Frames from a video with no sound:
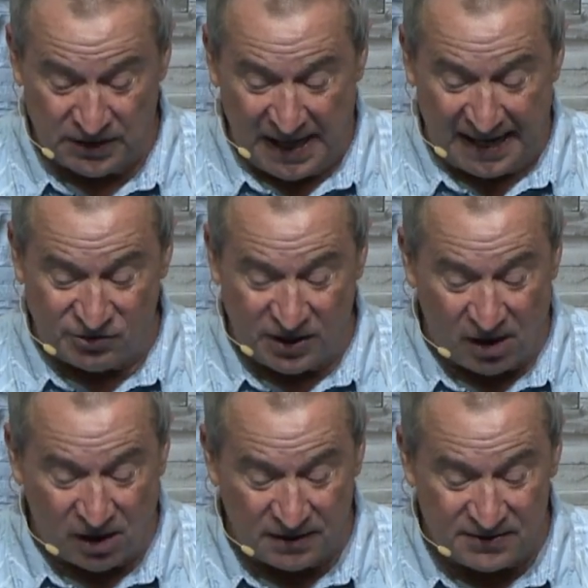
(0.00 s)
And she
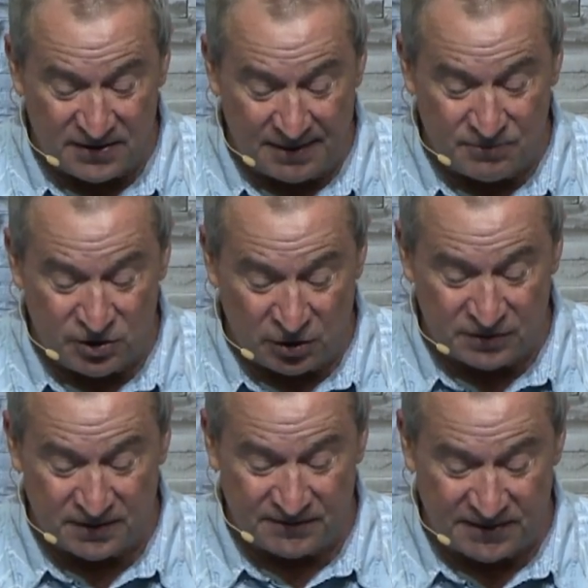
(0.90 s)
called his name
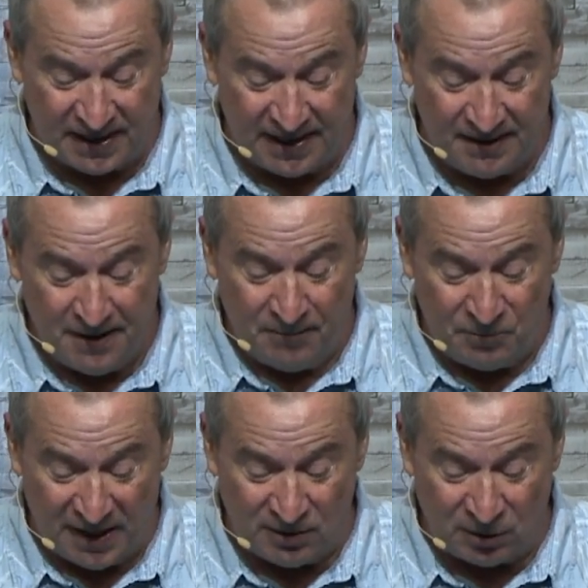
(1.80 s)
Joseph, saying,
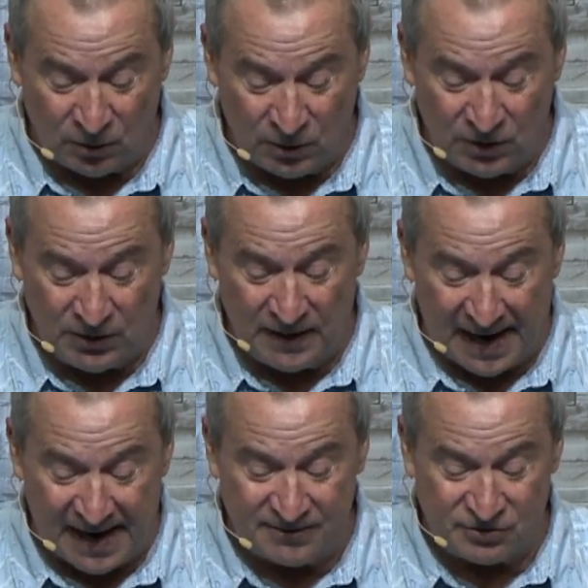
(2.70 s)
May the Lord
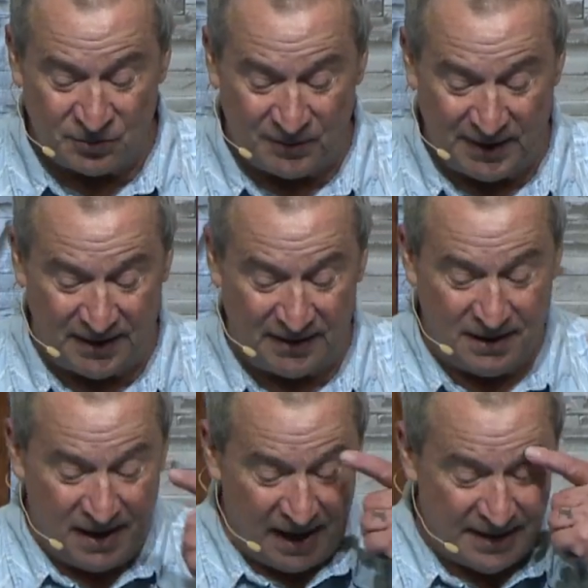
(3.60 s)
add to me
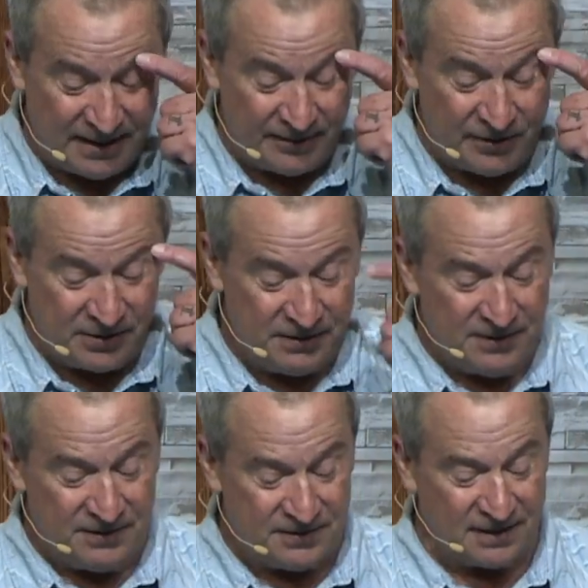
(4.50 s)
another
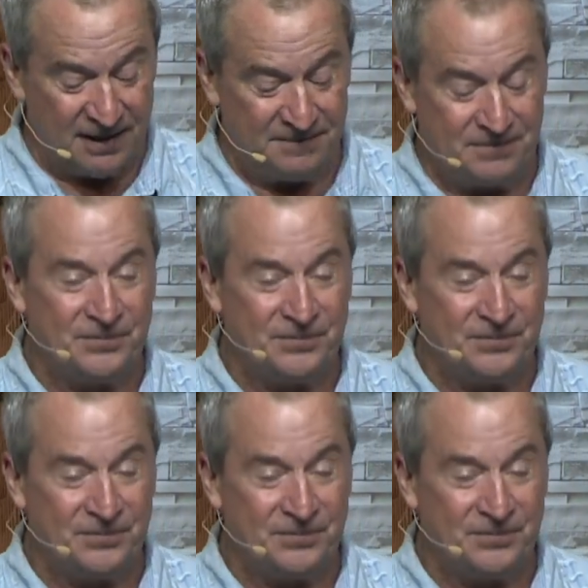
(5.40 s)
son.